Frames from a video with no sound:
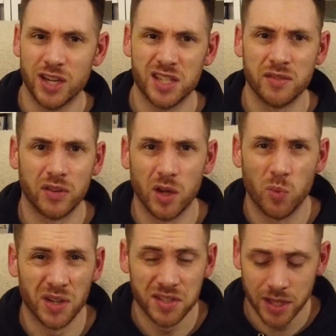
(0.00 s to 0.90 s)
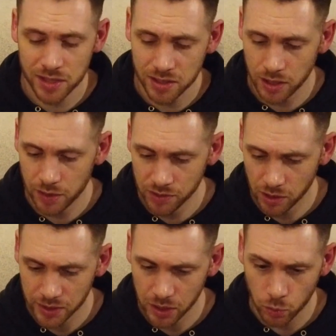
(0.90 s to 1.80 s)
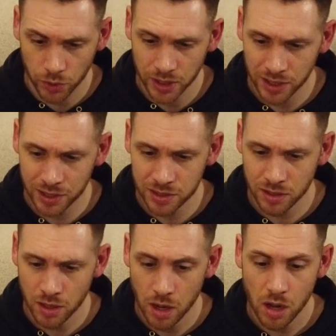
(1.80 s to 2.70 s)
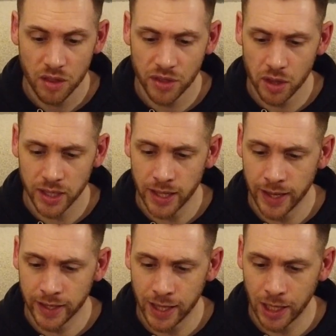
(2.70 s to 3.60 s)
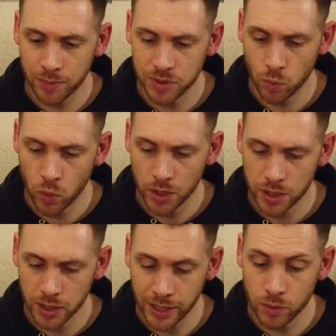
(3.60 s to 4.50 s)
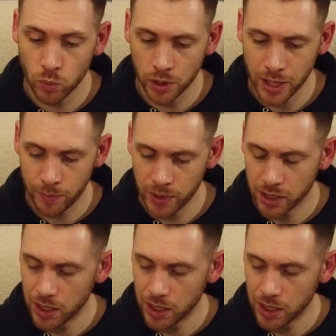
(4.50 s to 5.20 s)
tracing for like 160. I have no idea what it is. Tracing for like 160. I have no idea what it is. In one epic